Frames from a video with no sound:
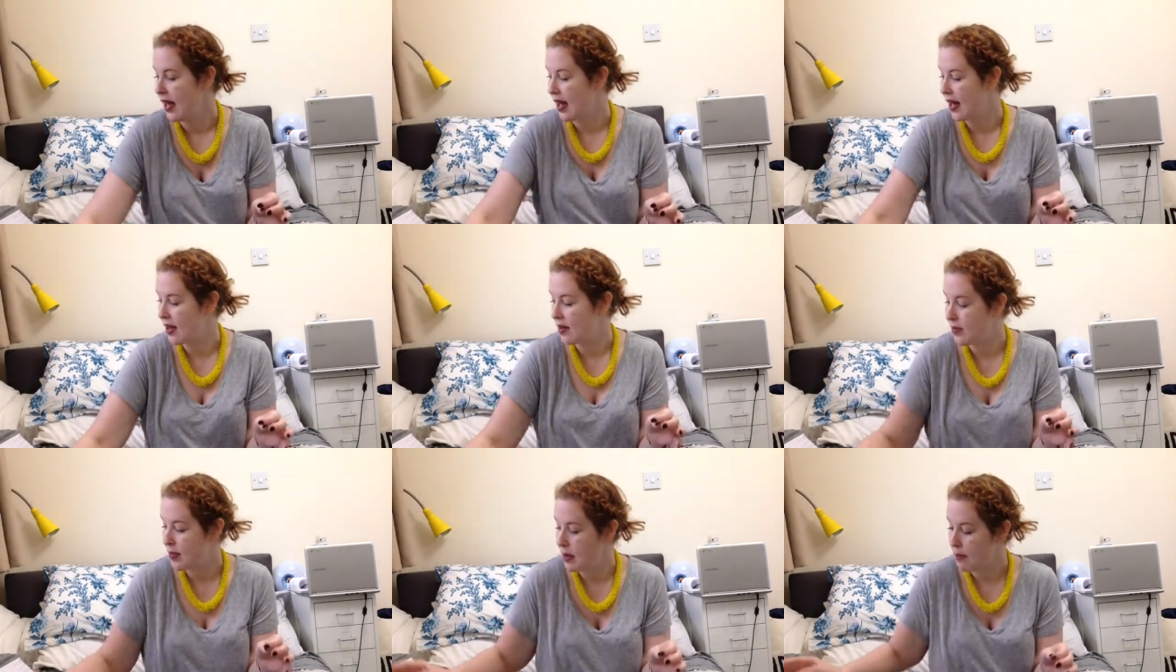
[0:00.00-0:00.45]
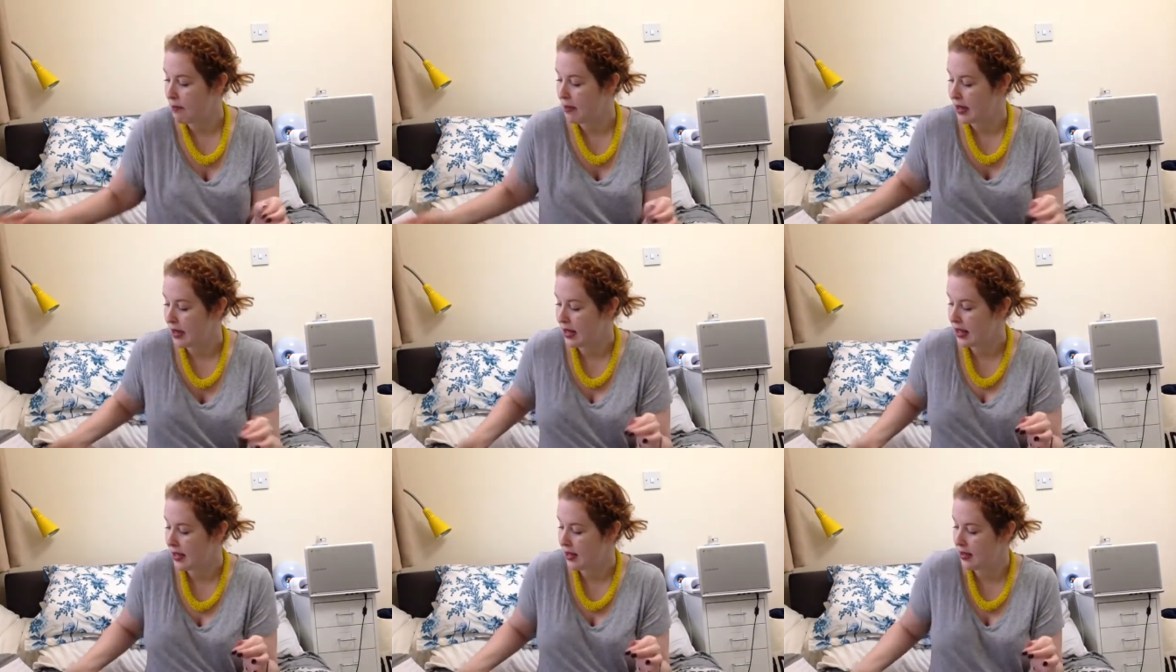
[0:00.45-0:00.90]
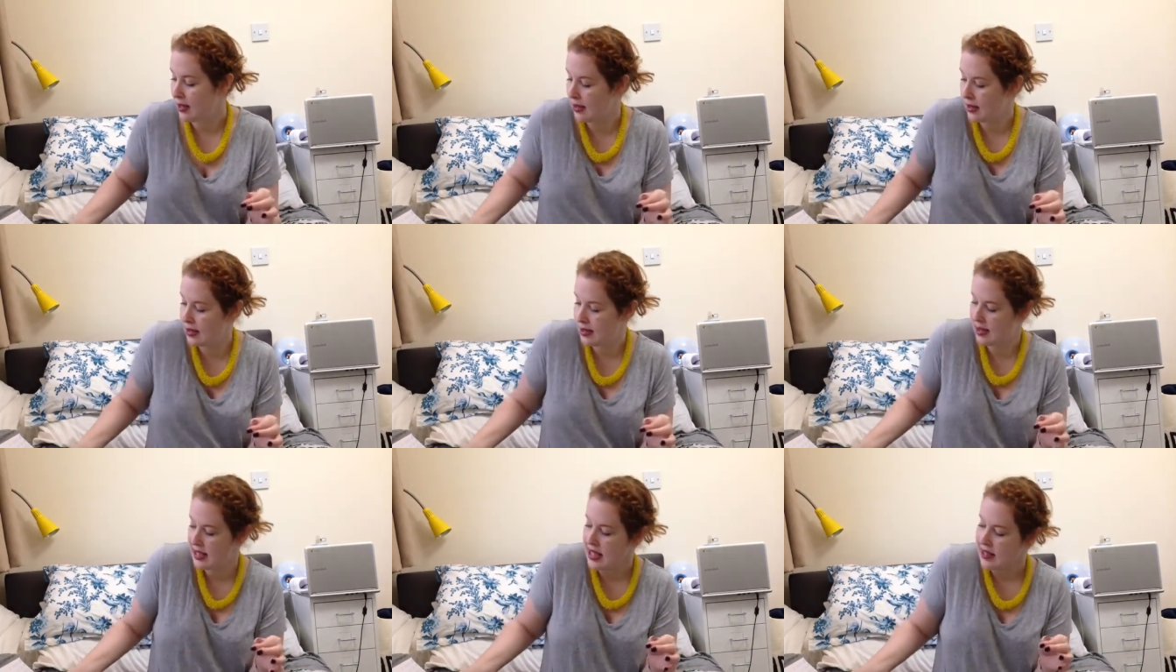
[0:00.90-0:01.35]
Um, but then
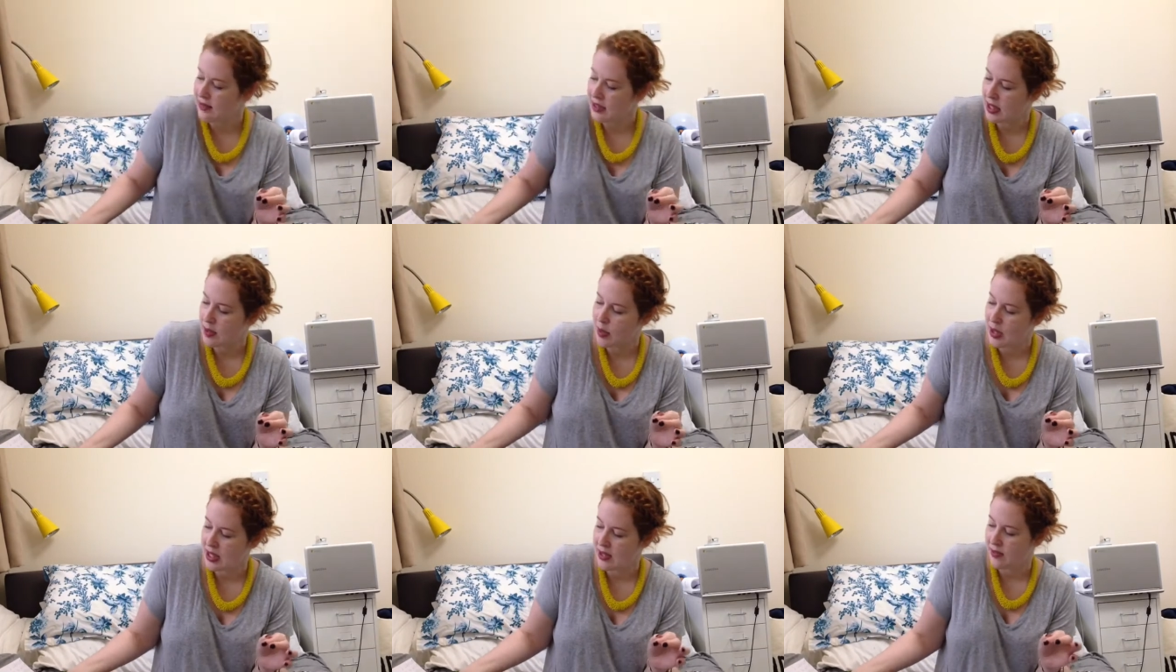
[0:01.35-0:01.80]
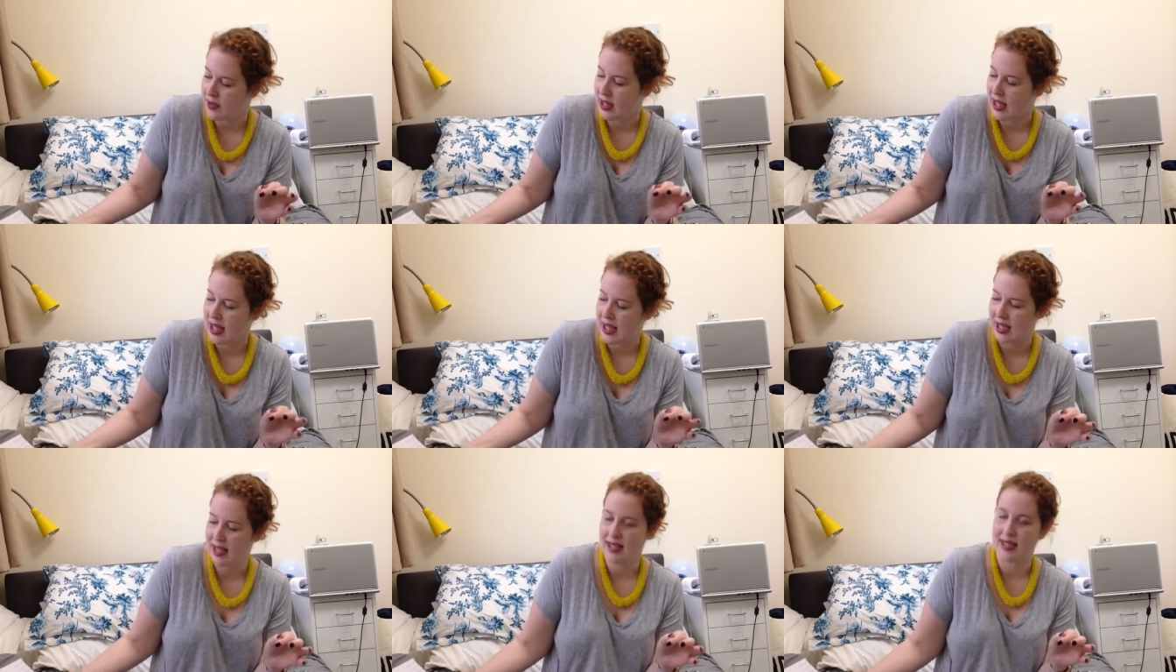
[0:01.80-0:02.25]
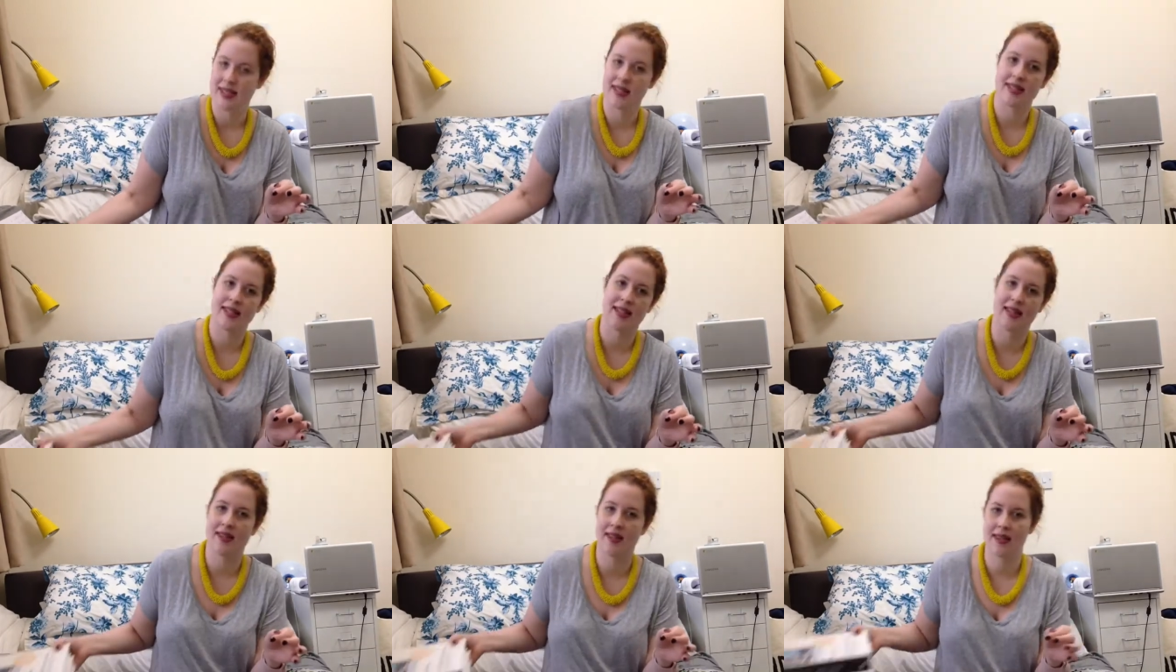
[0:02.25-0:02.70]
saving the best for
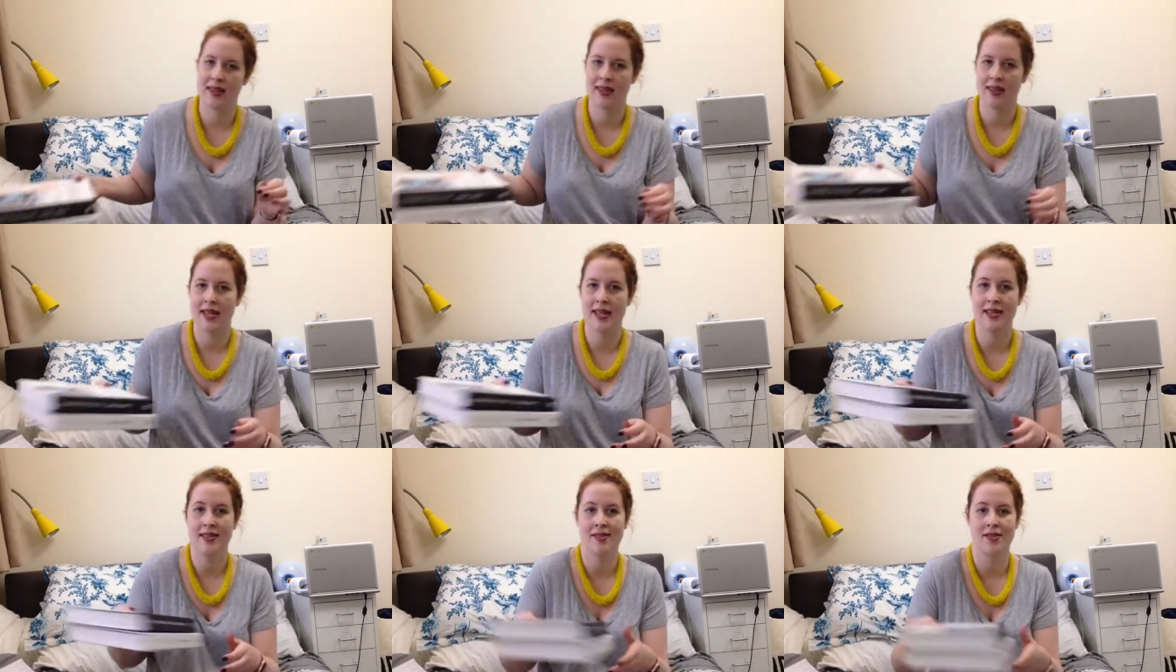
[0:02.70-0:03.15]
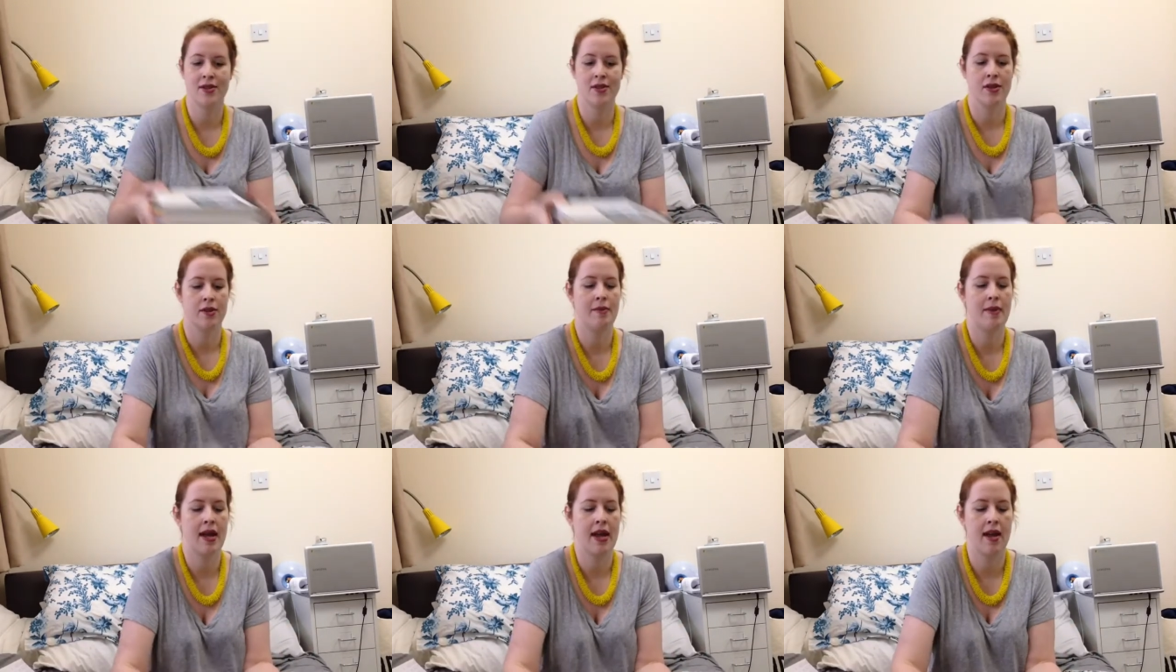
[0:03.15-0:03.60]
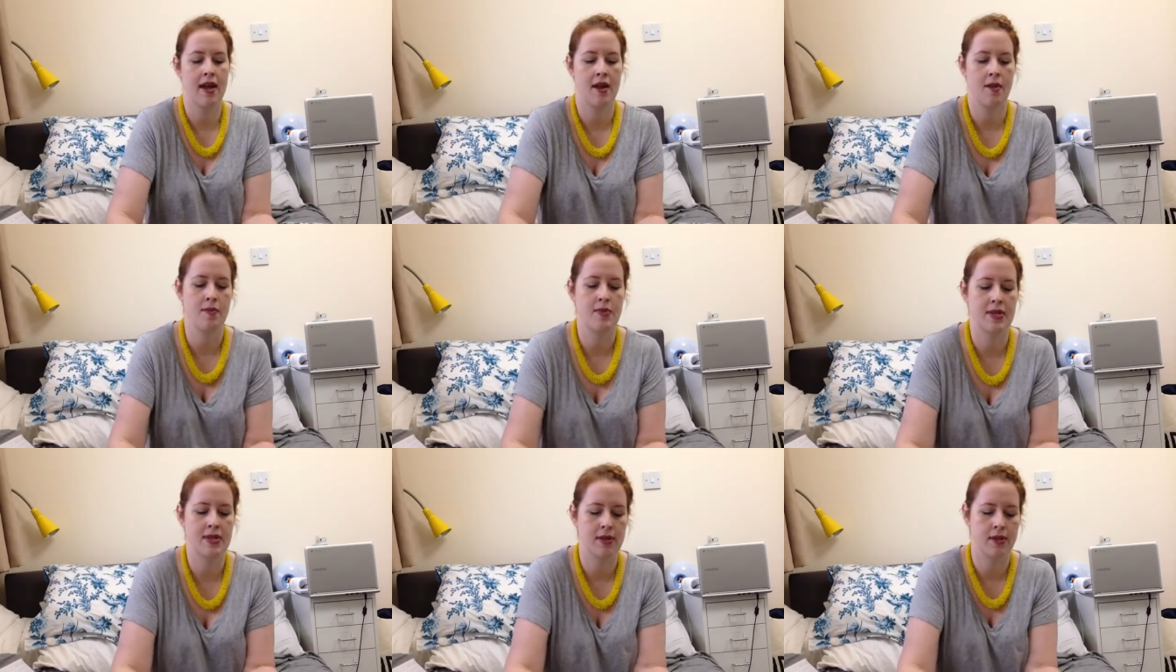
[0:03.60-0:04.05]
last, these two are my
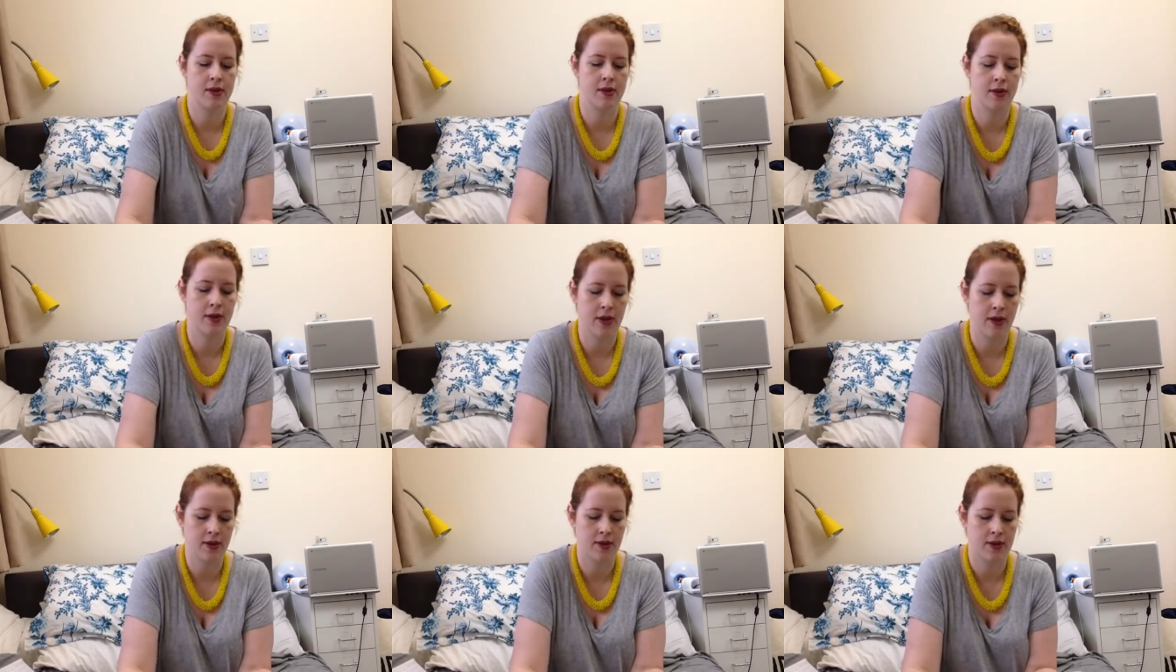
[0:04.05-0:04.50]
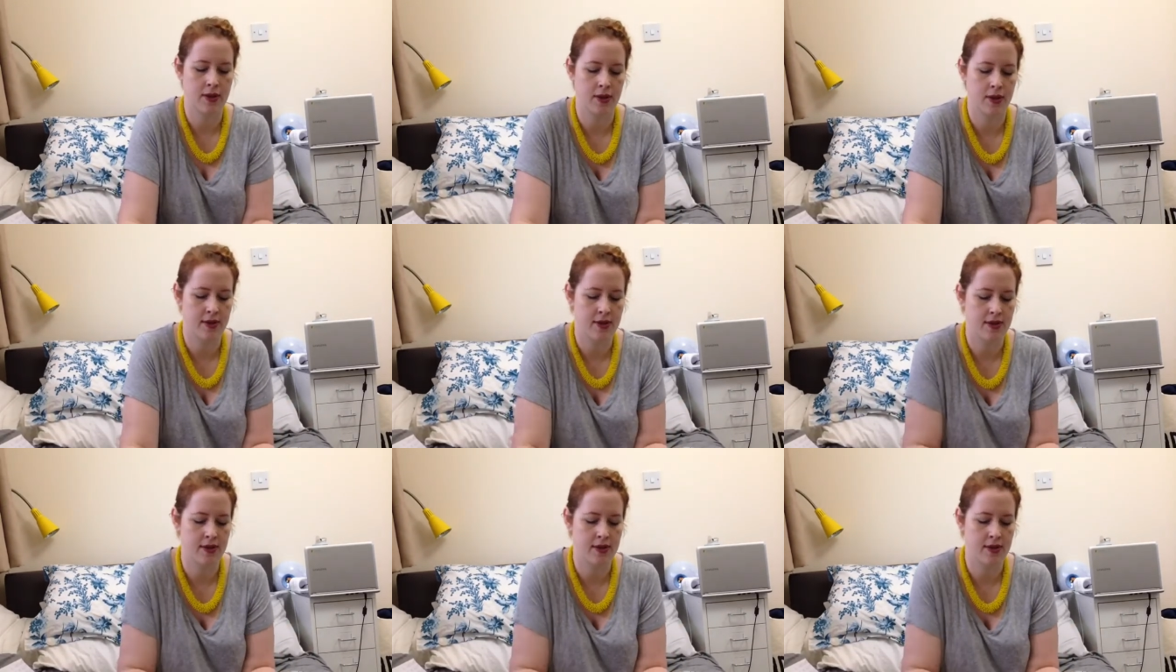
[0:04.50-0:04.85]
absolute go-to.